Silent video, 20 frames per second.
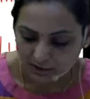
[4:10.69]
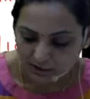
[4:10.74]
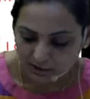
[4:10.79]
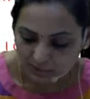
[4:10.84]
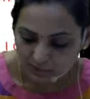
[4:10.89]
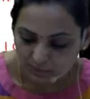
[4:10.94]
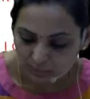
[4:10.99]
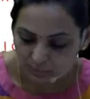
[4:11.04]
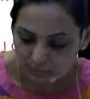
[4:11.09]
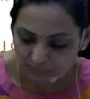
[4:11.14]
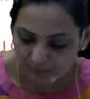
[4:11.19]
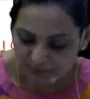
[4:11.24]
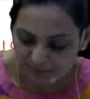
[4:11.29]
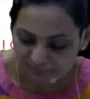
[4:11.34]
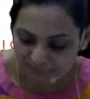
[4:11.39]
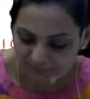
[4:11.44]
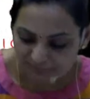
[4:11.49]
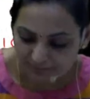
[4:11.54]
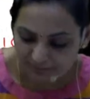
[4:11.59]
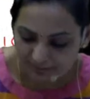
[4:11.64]
So you have
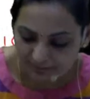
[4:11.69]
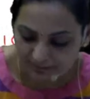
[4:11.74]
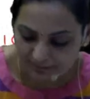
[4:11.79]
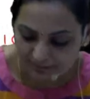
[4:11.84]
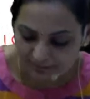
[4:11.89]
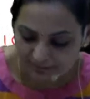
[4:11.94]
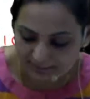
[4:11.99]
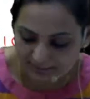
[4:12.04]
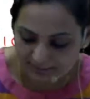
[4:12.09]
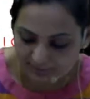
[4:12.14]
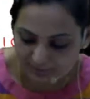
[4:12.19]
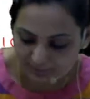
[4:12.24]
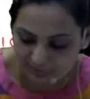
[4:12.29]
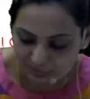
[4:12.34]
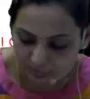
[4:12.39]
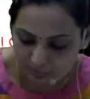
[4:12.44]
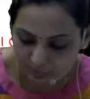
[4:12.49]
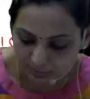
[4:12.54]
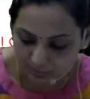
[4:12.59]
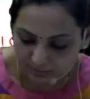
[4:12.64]
increased
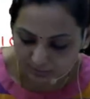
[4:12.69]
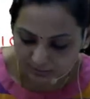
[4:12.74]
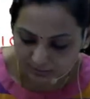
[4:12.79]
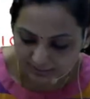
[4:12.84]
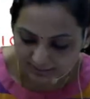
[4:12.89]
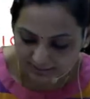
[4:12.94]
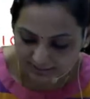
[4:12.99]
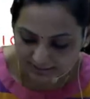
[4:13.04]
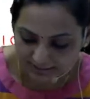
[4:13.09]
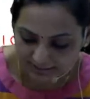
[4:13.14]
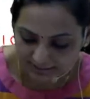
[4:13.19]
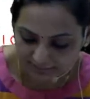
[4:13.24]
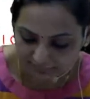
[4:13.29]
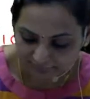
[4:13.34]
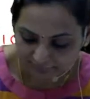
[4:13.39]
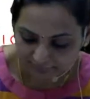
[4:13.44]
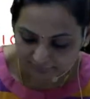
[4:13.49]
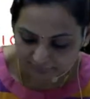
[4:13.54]
your ECF.